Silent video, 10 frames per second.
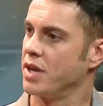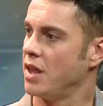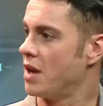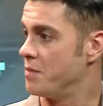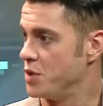a
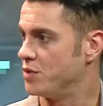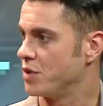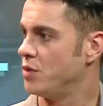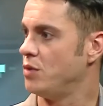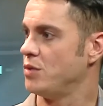lot of
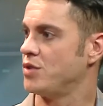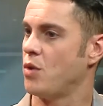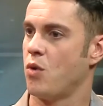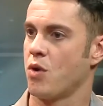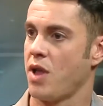musicals
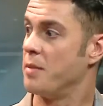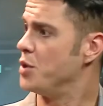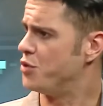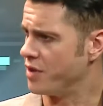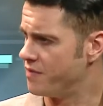or like
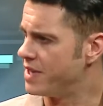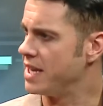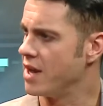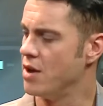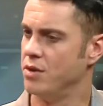music
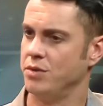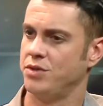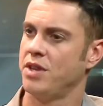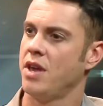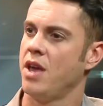
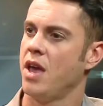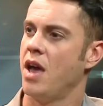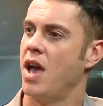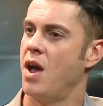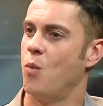videos,
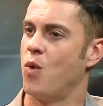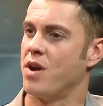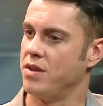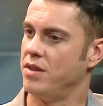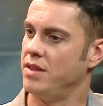
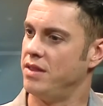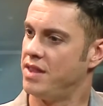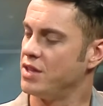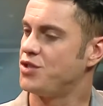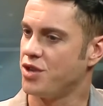where
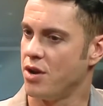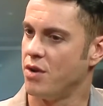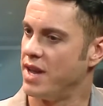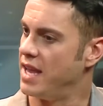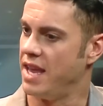this
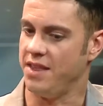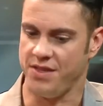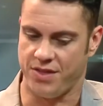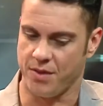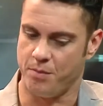show, it,
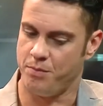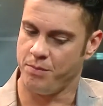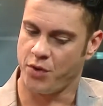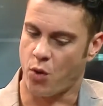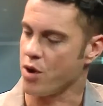the
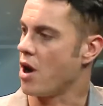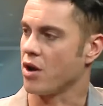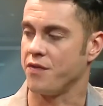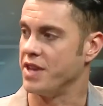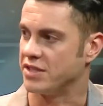
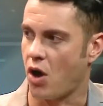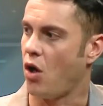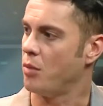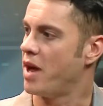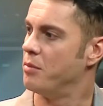choreography is
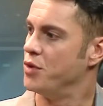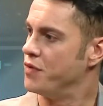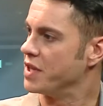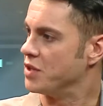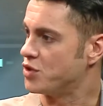all about
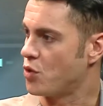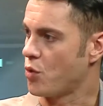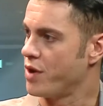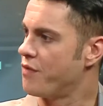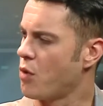moving the
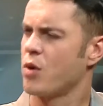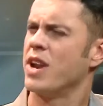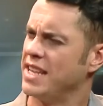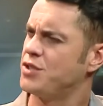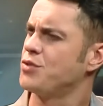story
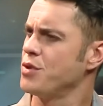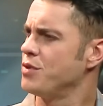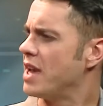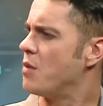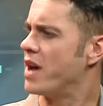forward. It's
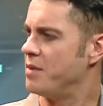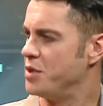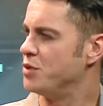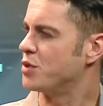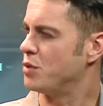true that way in
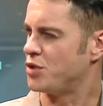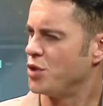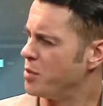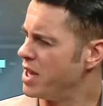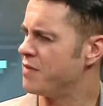musicals
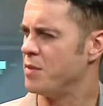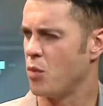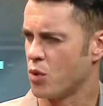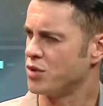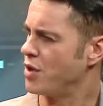too, but even
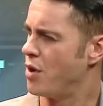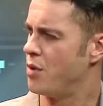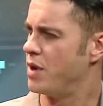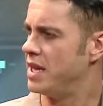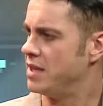more
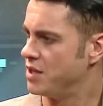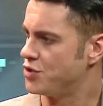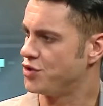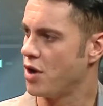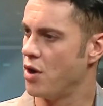so in
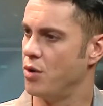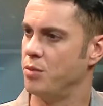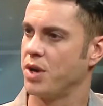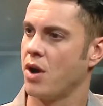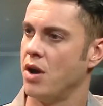this show
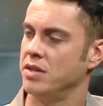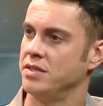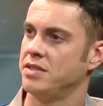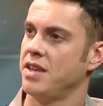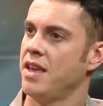
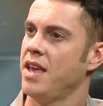because,